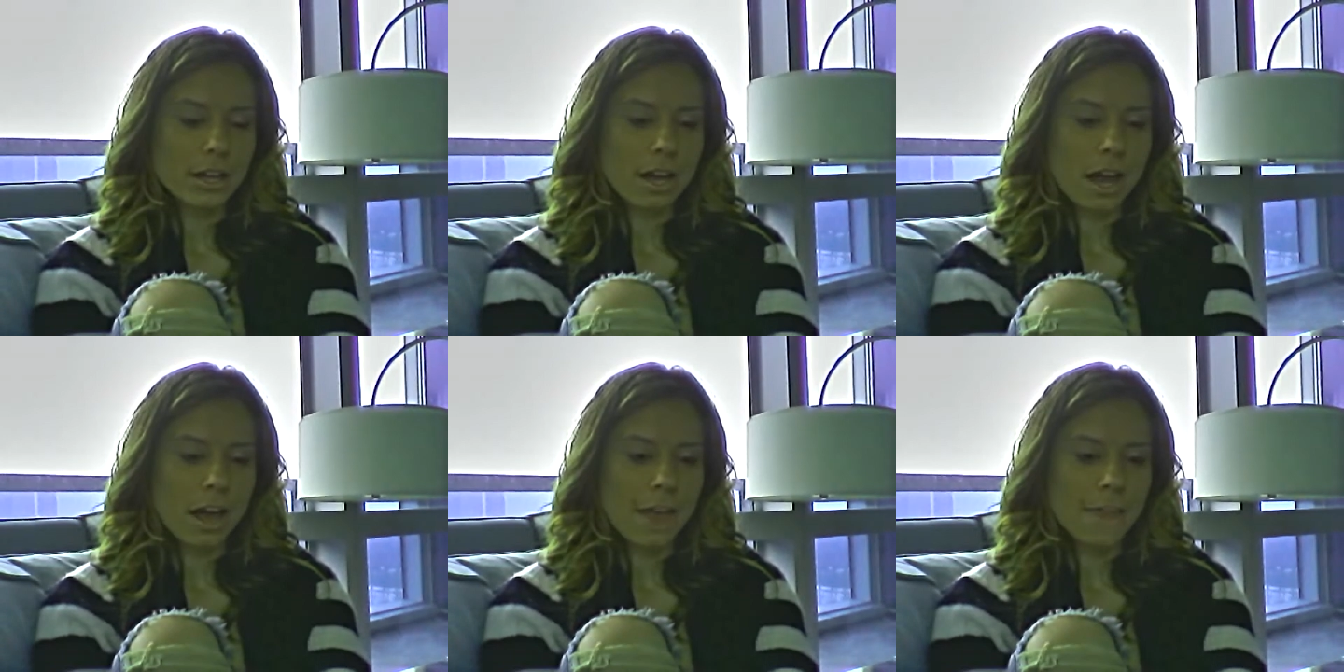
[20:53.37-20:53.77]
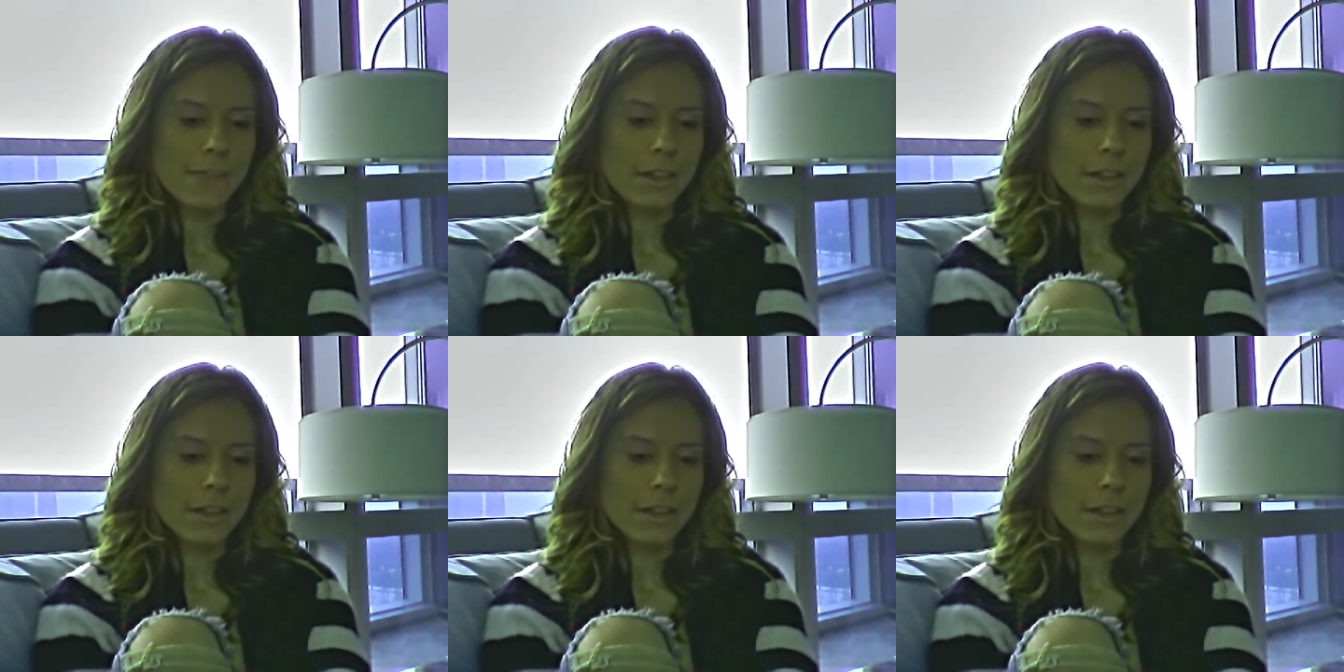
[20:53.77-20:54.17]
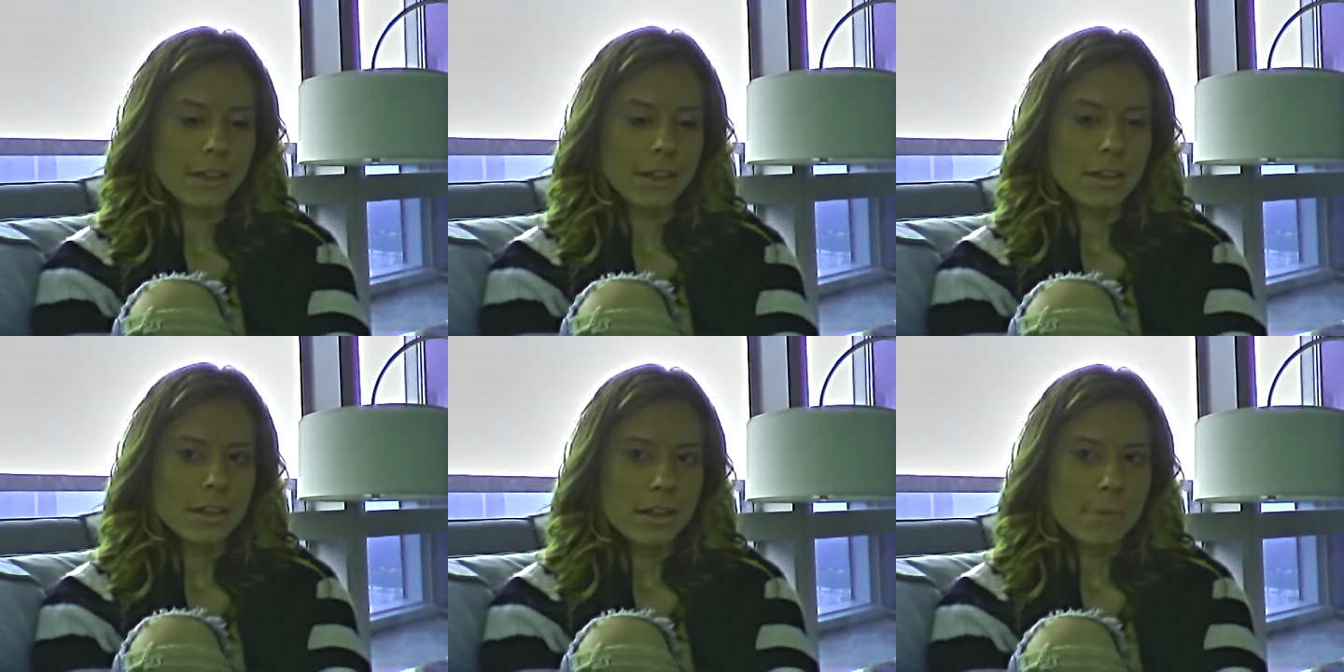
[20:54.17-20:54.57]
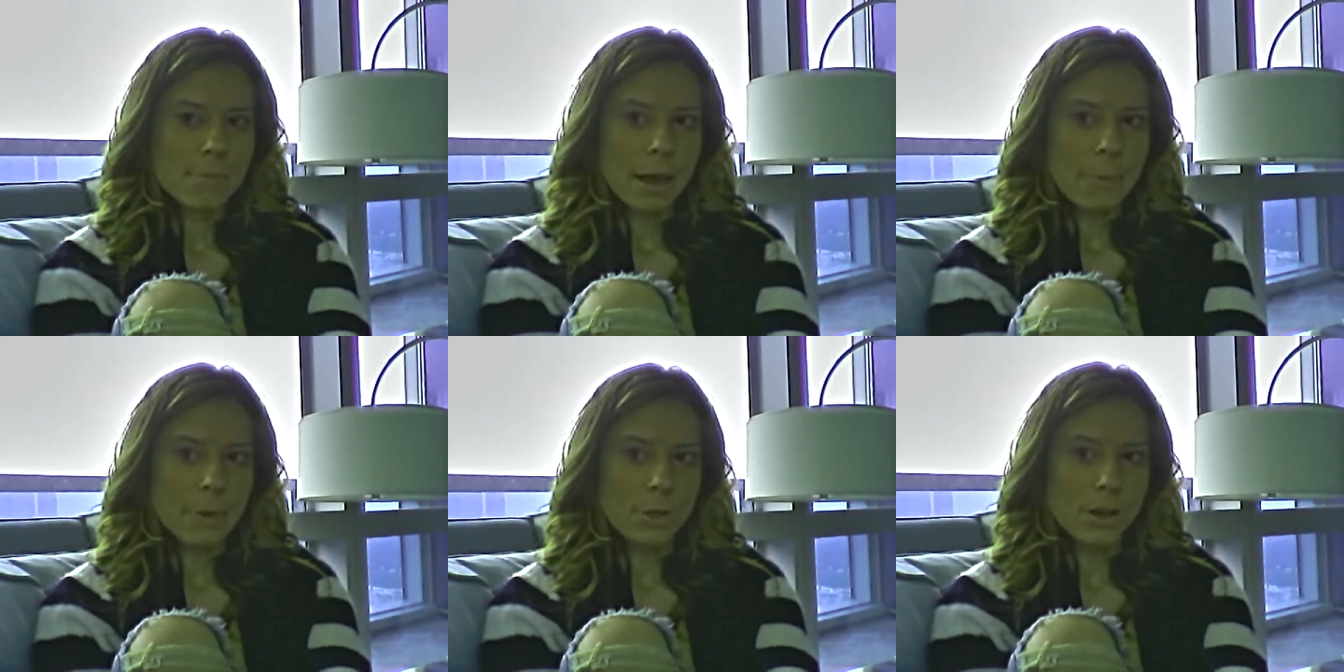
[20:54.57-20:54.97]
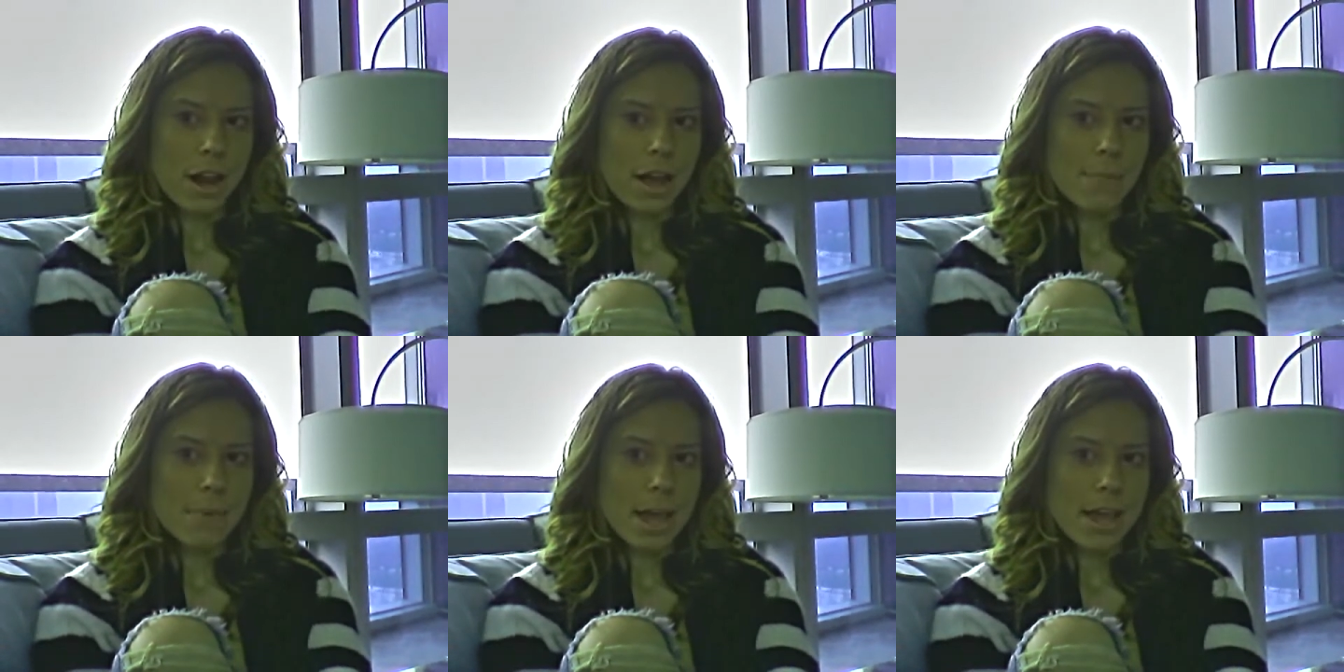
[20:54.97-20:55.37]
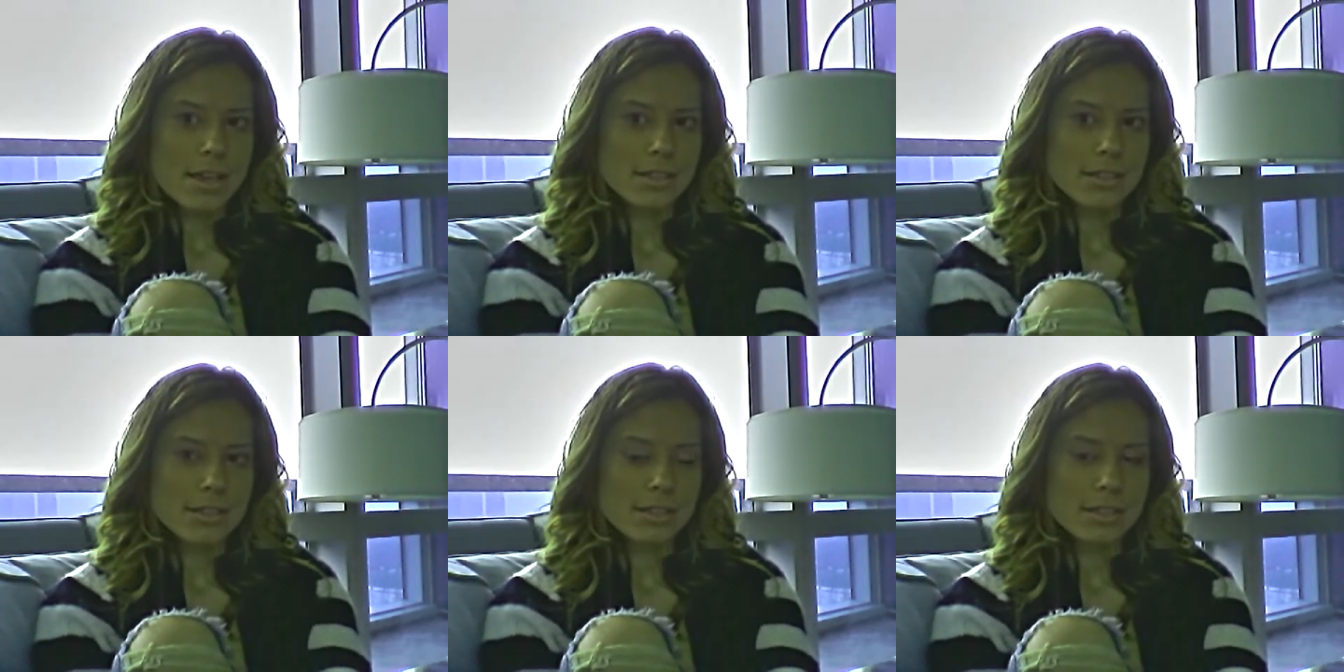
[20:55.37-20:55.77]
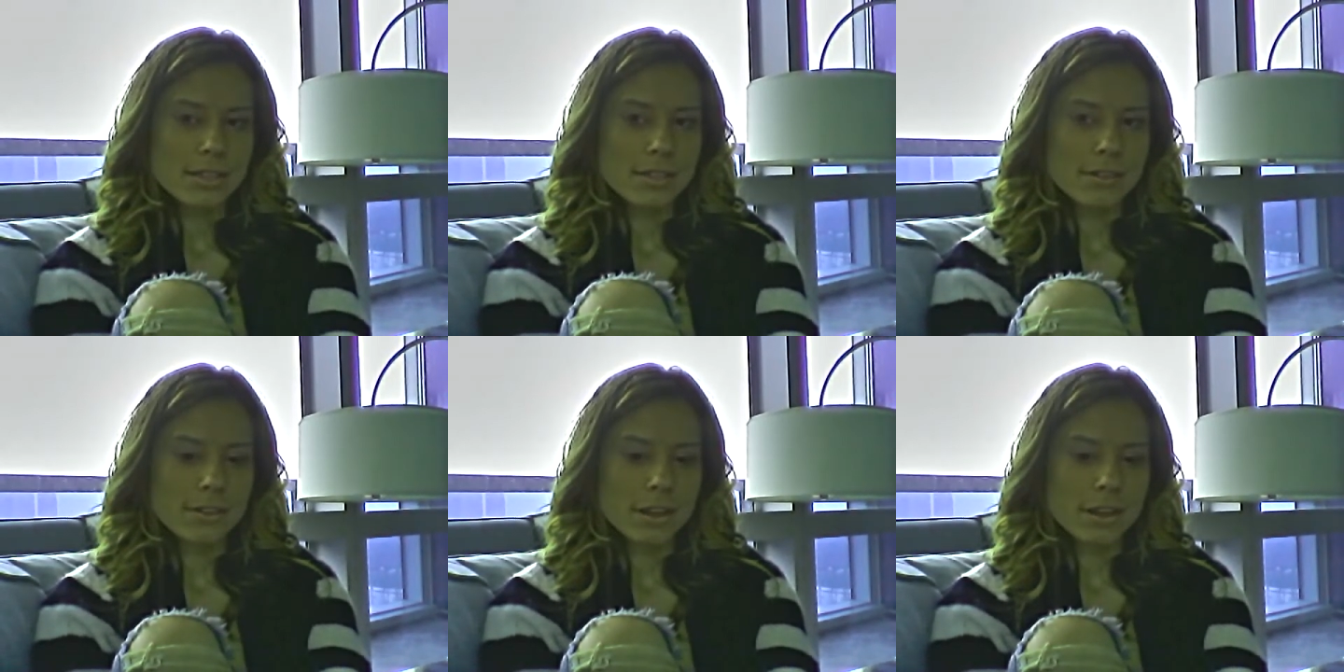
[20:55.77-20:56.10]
on the Bipolar Hot Mess